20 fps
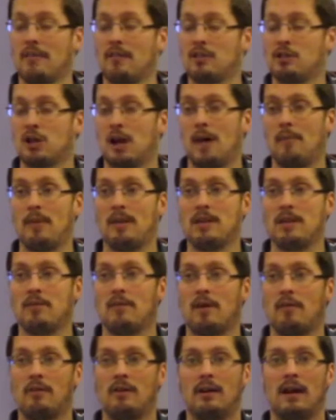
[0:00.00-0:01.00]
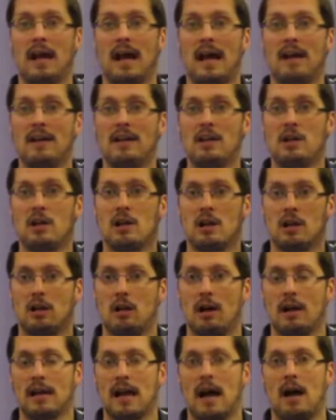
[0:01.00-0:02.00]
have a job that you've ever had that you can
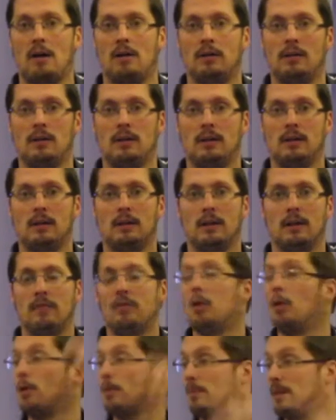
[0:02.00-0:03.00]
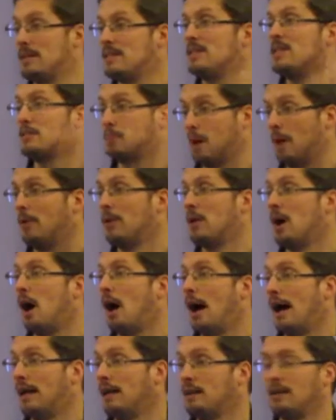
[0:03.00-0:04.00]
clock out? If you own a business, probably
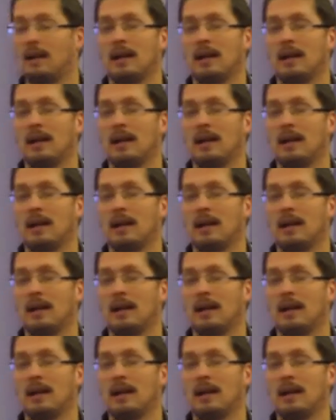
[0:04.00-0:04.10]
not.